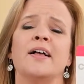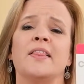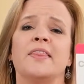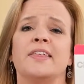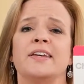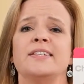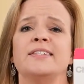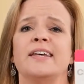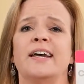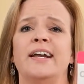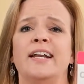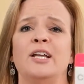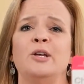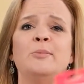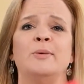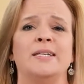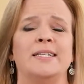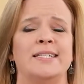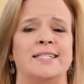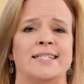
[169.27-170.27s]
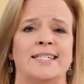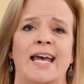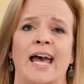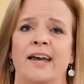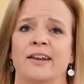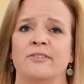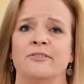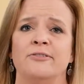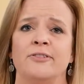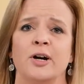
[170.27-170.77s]
This item is
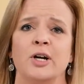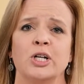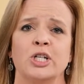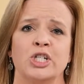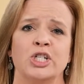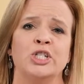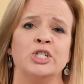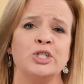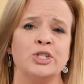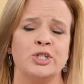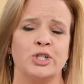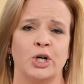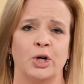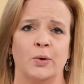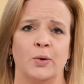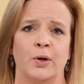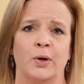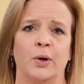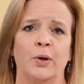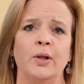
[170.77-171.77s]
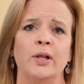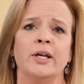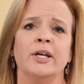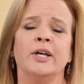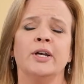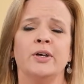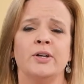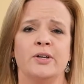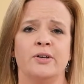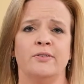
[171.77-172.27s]
10 functions total.
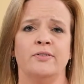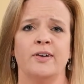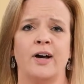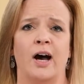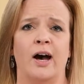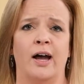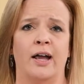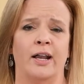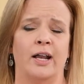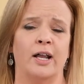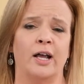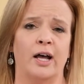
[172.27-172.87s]
You've got